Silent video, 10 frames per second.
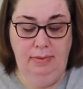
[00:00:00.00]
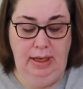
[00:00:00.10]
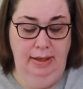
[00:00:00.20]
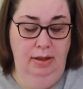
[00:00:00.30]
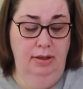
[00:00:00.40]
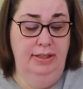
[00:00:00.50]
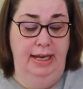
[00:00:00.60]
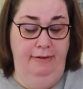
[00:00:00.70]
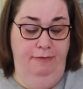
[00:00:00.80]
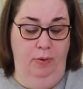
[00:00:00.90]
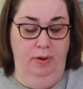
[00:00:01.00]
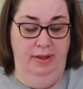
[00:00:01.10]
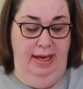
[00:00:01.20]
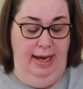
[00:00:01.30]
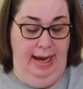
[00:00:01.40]
And it looks like for
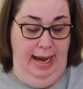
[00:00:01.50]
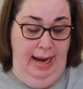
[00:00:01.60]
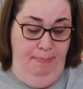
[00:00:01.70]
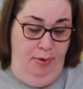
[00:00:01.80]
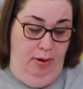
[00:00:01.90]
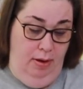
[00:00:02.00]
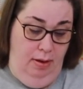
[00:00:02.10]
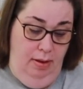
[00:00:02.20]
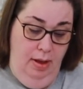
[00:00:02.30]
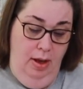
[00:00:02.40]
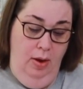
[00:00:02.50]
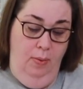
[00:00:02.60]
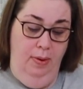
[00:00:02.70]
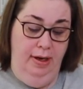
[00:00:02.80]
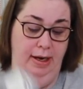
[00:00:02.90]
the April
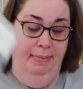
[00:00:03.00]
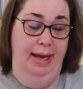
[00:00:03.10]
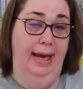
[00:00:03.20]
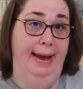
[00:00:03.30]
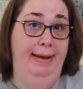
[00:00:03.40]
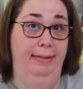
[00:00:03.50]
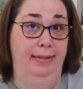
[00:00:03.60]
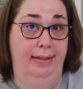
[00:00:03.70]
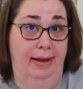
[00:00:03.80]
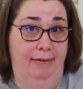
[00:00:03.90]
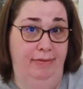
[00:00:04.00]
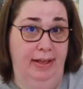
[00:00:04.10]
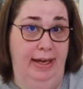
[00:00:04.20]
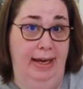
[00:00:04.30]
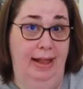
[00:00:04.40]
we're going to make a
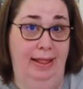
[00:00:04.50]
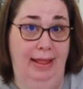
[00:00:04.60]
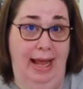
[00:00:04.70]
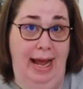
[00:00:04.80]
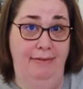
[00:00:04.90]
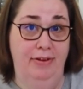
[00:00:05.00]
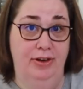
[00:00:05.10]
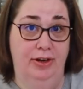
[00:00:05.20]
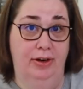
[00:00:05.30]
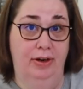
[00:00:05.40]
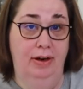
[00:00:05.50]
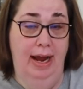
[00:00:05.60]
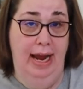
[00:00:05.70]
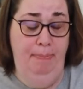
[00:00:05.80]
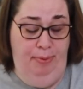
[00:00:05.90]
lovely lavender
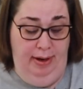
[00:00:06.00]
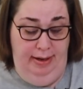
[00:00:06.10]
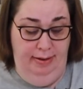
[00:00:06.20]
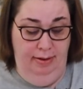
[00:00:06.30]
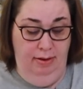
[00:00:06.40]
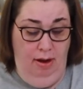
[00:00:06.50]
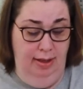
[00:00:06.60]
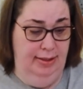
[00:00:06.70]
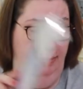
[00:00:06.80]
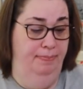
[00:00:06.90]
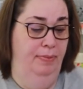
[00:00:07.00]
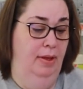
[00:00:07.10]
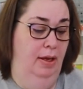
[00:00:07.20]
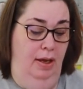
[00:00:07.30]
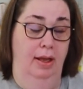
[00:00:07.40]
apron. Awesome.
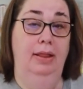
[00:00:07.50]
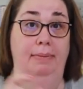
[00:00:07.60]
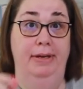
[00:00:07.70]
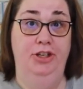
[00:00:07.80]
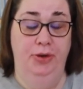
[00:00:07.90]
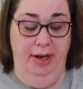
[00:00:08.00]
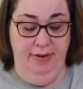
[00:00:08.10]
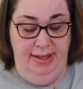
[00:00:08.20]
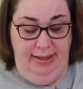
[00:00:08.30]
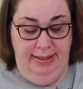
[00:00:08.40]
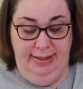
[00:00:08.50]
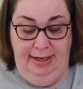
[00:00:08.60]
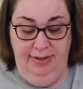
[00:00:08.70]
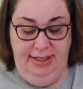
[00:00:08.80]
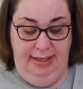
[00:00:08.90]
Let me show you everything that's
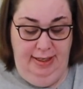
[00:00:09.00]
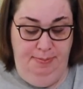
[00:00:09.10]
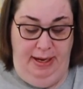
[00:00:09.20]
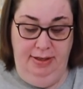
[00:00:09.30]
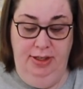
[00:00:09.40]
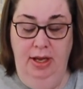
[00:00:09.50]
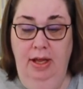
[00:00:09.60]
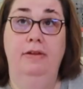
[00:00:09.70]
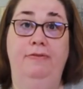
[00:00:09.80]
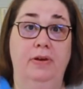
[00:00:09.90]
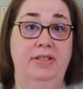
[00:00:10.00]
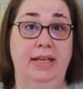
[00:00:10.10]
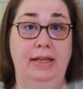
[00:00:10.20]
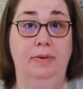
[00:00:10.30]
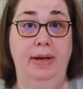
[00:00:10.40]
outside this box. The first
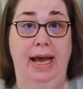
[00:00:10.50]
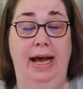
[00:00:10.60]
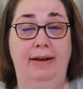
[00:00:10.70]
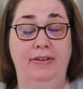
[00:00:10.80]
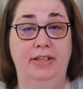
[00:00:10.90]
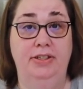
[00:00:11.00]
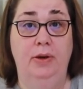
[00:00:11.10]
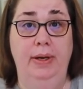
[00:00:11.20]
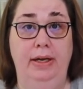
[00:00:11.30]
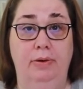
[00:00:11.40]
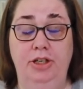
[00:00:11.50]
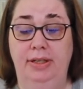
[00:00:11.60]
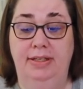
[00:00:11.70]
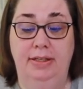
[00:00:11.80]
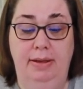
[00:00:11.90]
thing that we have is a sewing notion. This is